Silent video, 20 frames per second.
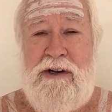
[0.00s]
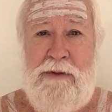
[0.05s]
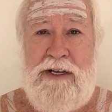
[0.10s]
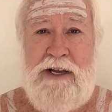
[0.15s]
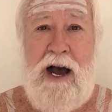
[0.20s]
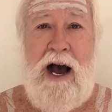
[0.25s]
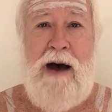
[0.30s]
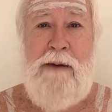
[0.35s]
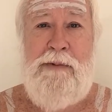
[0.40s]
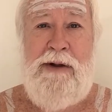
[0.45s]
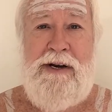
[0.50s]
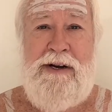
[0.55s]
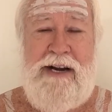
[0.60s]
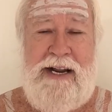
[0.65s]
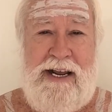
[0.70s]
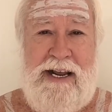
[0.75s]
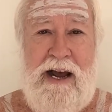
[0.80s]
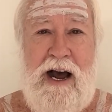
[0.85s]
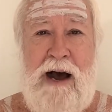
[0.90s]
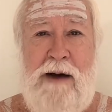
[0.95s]
yama,
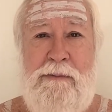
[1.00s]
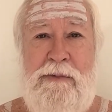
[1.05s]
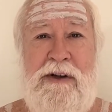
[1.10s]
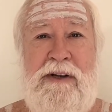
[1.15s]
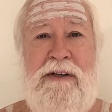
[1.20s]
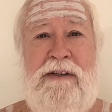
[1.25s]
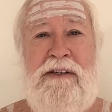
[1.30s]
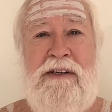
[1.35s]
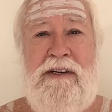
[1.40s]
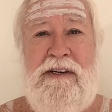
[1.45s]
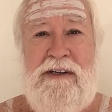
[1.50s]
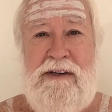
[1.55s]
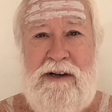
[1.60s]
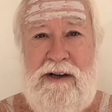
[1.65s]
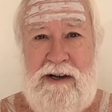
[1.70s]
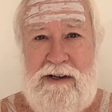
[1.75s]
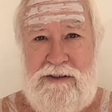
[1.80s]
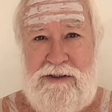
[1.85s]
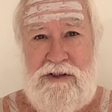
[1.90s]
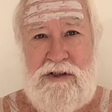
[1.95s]
niyama,
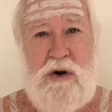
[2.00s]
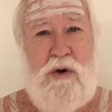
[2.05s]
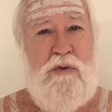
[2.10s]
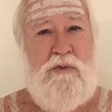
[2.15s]
so